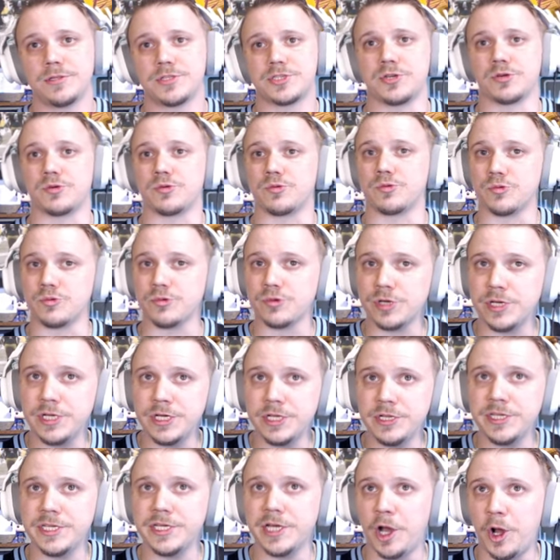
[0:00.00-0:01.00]
to
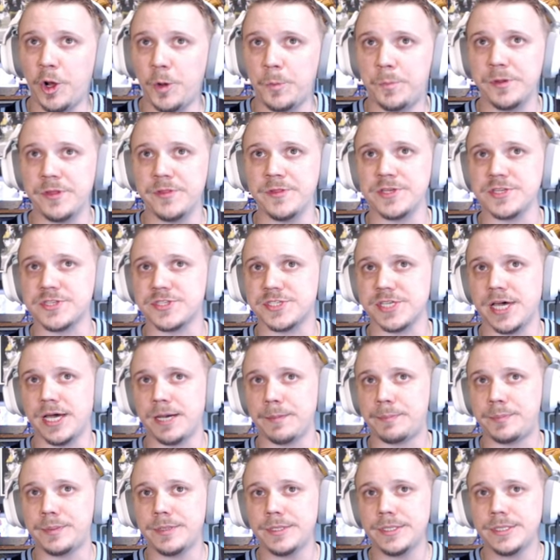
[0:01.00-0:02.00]
really open this
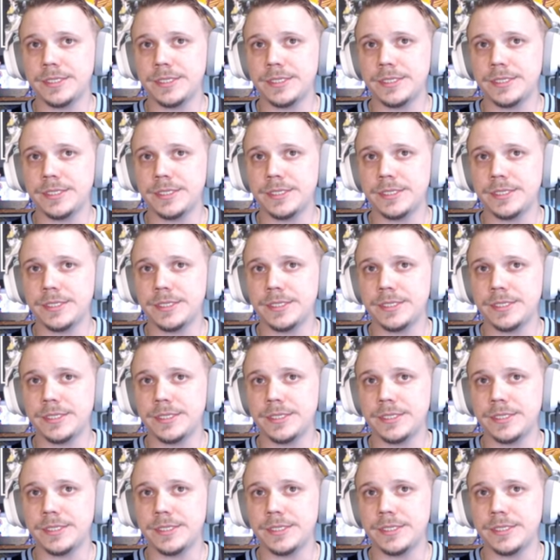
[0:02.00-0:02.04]
up.